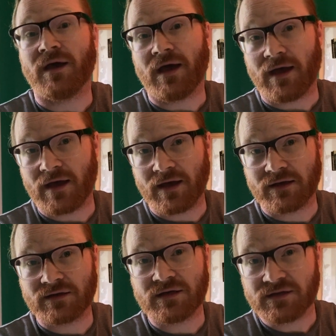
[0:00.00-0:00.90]

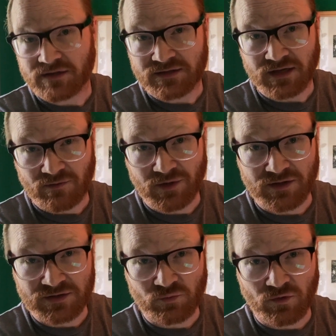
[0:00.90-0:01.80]
and he did send me
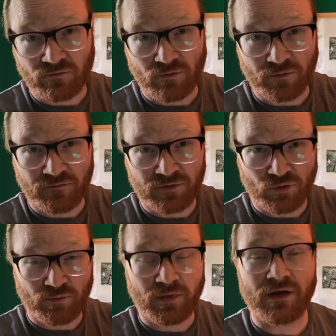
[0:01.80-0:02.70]
this one for
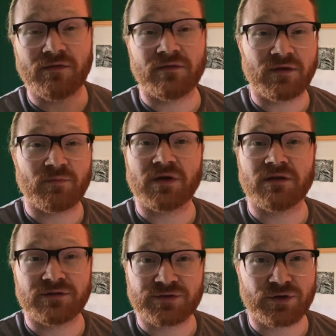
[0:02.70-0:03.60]
review, but the
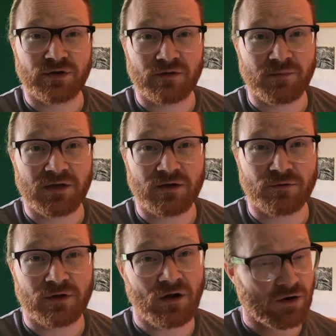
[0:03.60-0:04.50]
opinions you're going to be
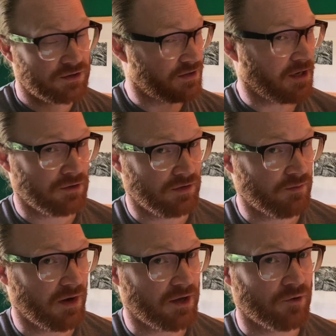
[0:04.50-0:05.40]
hearing are entirely
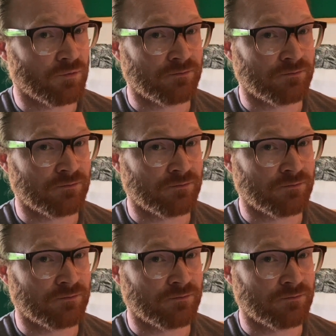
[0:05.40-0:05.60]
my own.